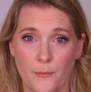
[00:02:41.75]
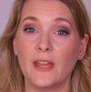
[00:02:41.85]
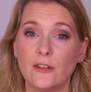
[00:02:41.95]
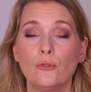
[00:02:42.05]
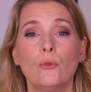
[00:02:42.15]

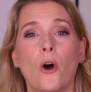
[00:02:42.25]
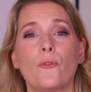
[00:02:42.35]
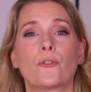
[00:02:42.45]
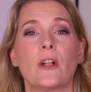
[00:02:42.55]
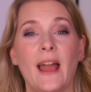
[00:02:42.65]
They do
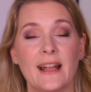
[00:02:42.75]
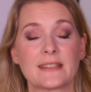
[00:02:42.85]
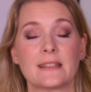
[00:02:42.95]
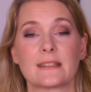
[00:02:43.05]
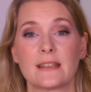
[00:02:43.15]
offer
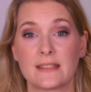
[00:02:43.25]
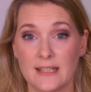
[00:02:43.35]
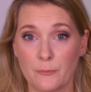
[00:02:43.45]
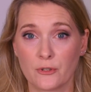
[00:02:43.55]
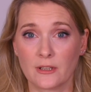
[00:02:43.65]
acids
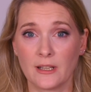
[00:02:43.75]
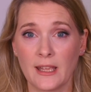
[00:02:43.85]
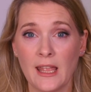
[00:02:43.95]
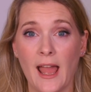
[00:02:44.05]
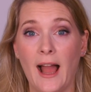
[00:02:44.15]

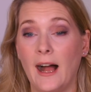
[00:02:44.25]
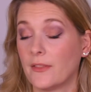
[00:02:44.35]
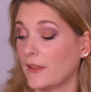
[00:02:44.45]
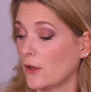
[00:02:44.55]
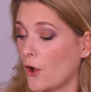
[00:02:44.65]
separately
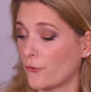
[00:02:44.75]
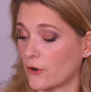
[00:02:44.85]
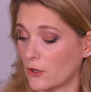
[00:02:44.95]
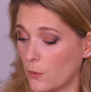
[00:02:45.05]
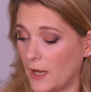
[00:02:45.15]
and they
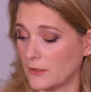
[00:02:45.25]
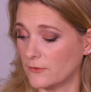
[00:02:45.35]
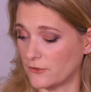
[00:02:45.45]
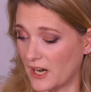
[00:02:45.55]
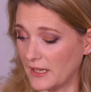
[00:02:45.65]
offer quite
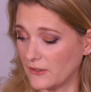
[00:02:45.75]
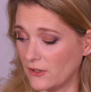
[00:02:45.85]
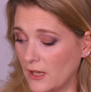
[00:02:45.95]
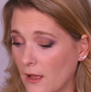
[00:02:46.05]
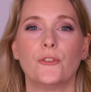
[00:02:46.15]
a variety.